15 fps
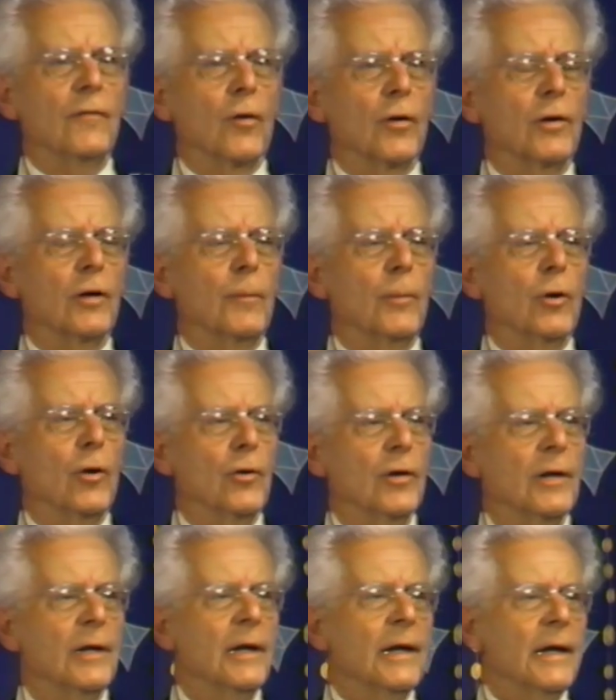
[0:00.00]
Holy
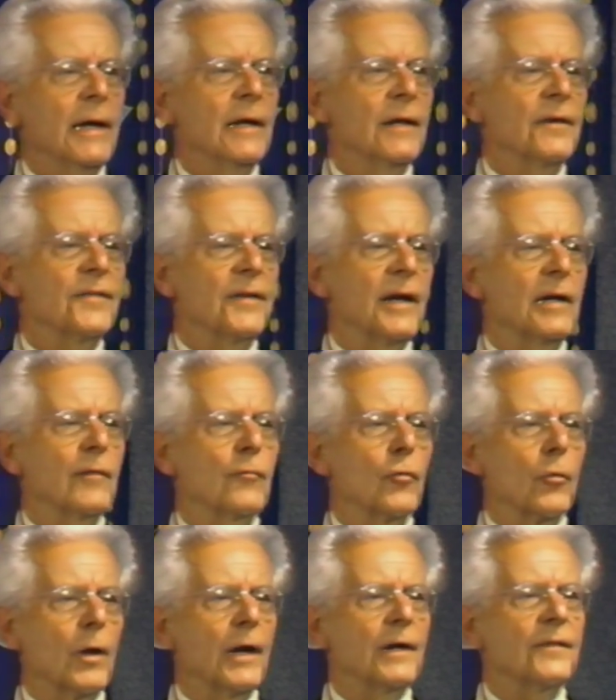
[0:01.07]
Communion in the state of
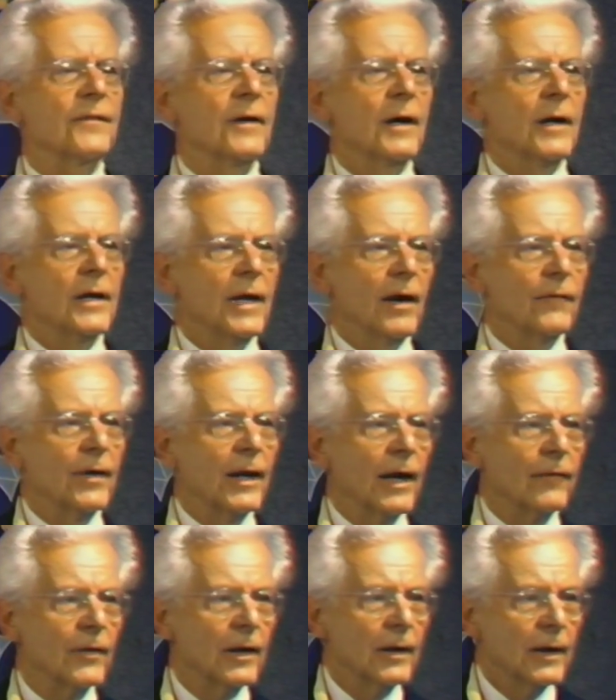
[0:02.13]
grace, never,
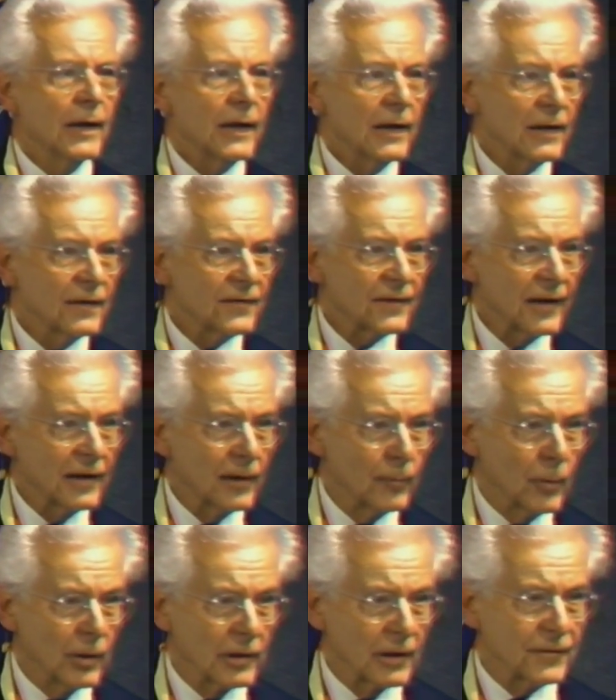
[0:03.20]
never in the state of
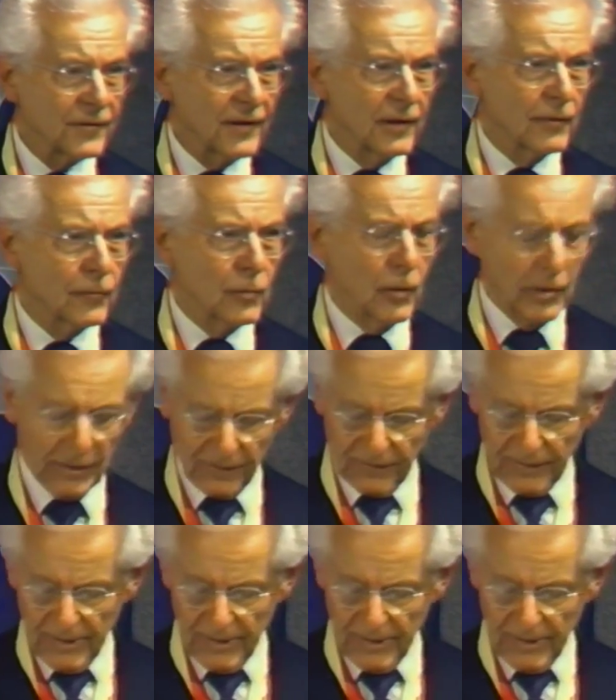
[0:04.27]
mortal sin, of course.